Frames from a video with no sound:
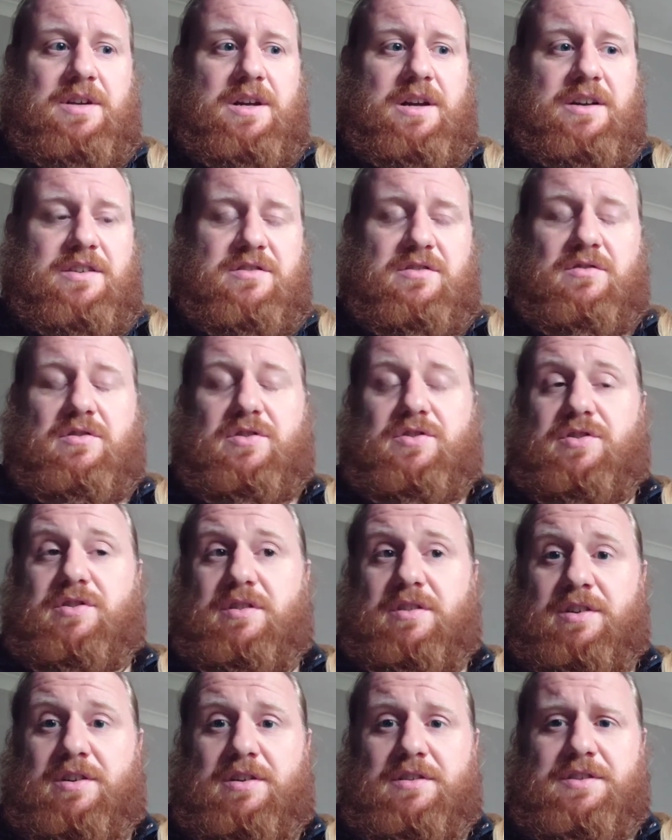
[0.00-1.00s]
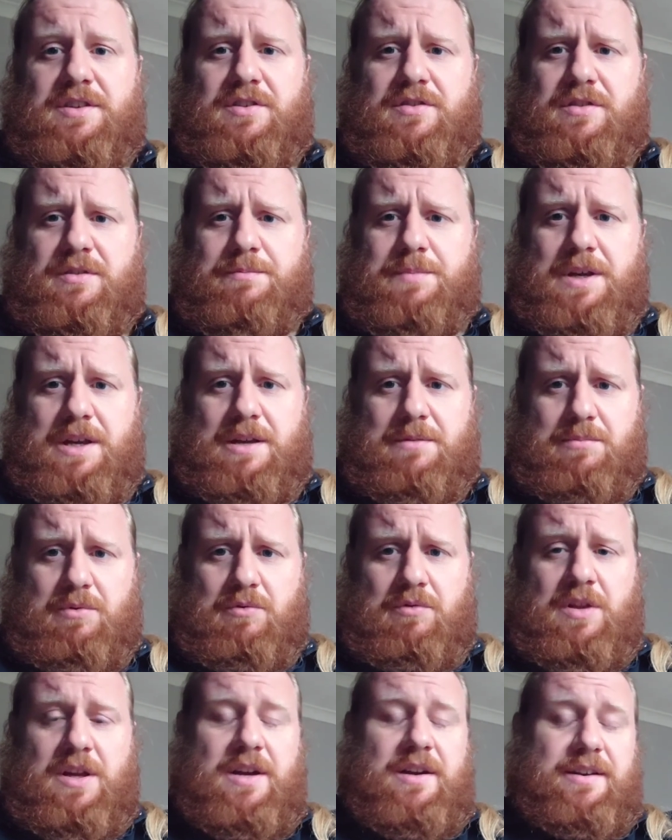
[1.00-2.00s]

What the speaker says: as long as you're not hurting other people.